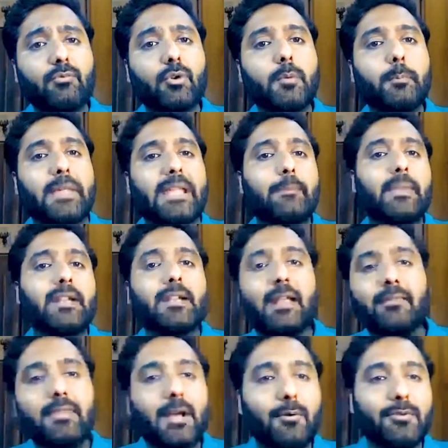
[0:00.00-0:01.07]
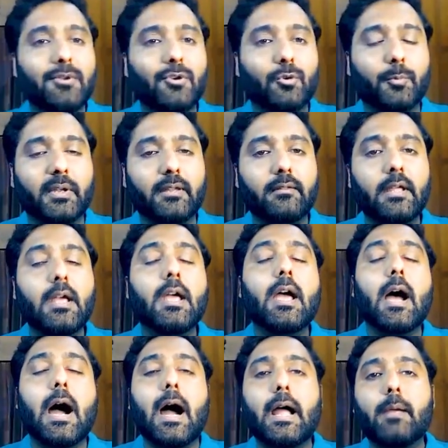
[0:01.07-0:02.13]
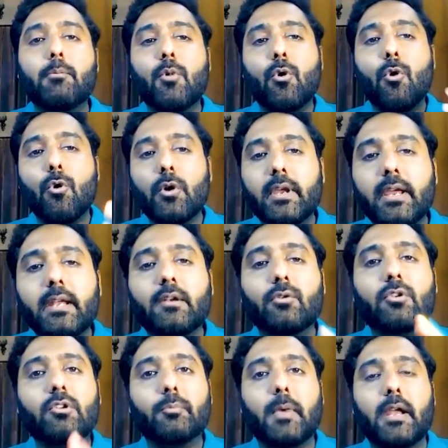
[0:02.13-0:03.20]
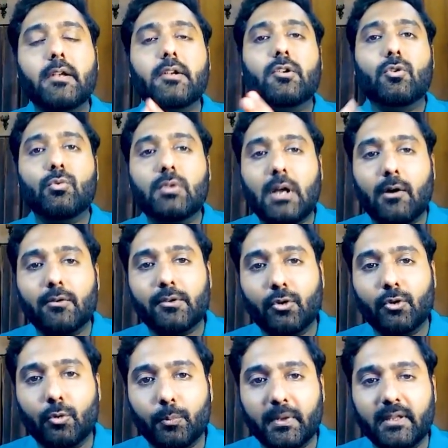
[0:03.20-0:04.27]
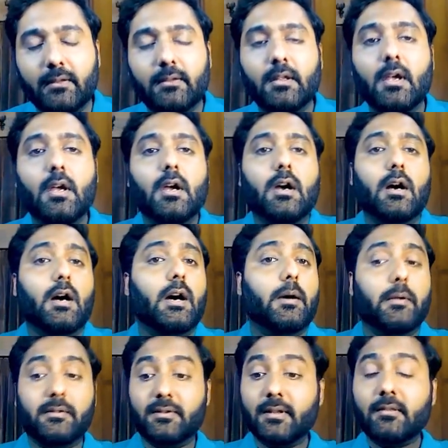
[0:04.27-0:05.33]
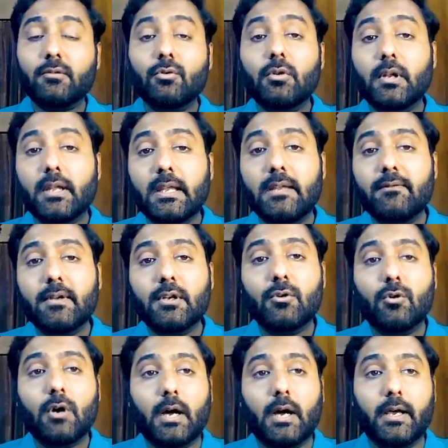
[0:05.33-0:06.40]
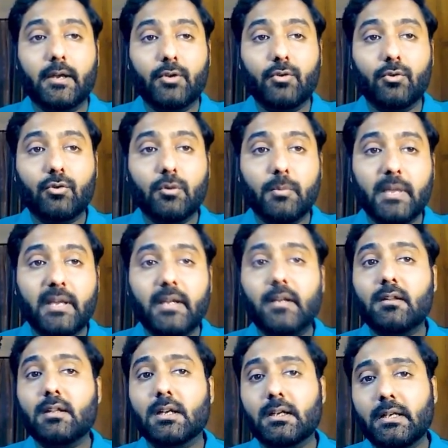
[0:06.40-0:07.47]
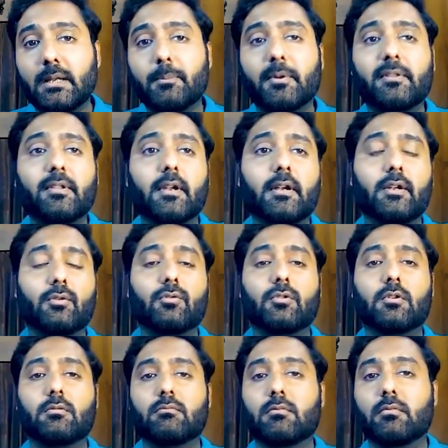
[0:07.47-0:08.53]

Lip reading: would pay me 10,000 rupees, I'm okay to spend 2,000 rupees. This could even go higher. You could make it 30%. You could,